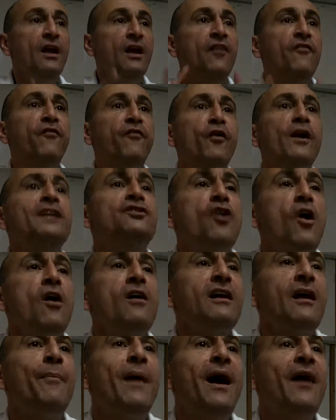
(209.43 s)
If we
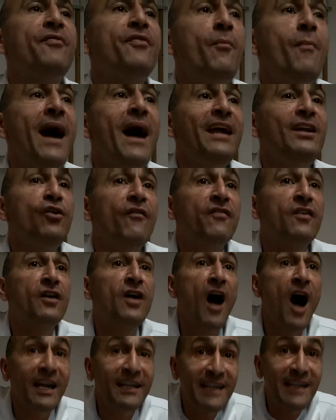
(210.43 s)
talk about the mind of
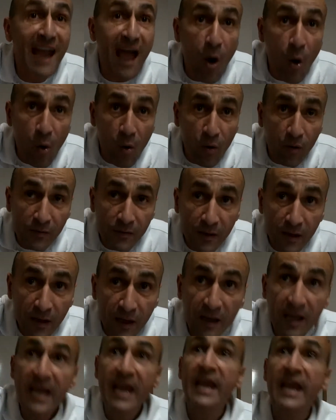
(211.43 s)
God now,
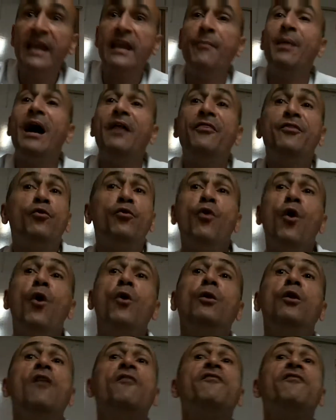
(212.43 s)
and about the
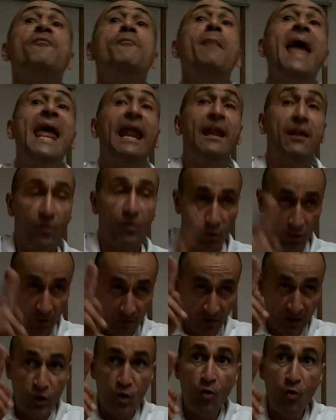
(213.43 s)
role of man, or
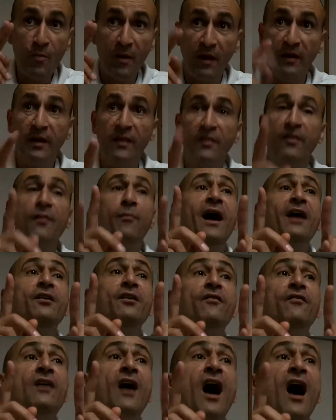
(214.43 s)
the human, in the
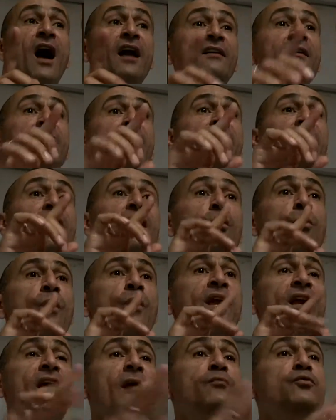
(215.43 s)
mind of God,
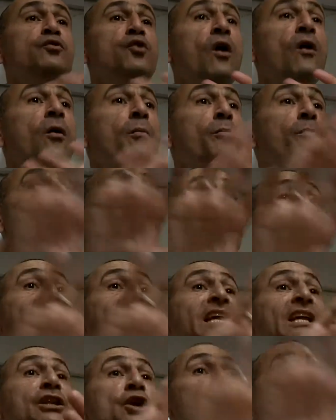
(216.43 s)
we come to a
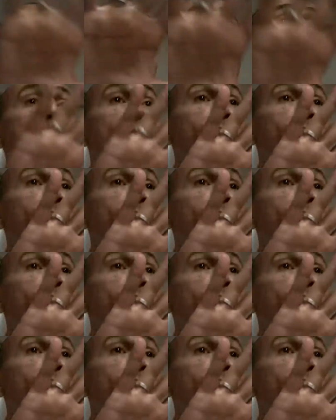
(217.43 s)
completely new